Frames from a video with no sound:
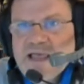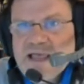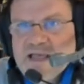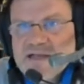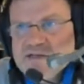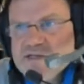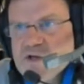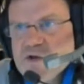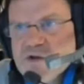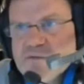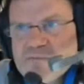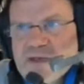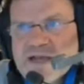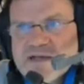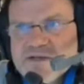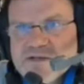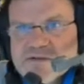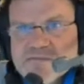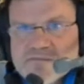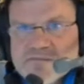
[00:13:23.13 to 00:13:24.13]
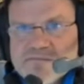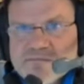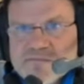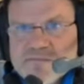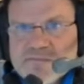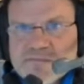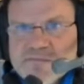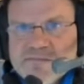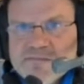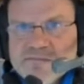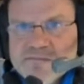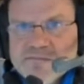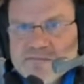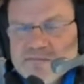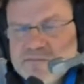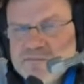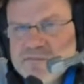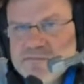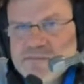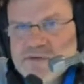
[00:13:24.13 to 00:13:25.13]
And so it makes them
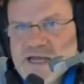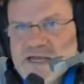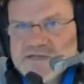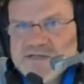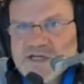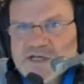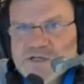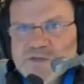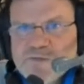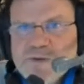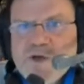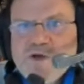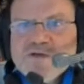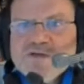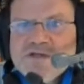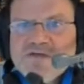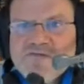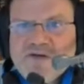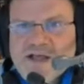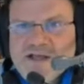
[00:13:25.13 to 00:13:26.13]
less explosive,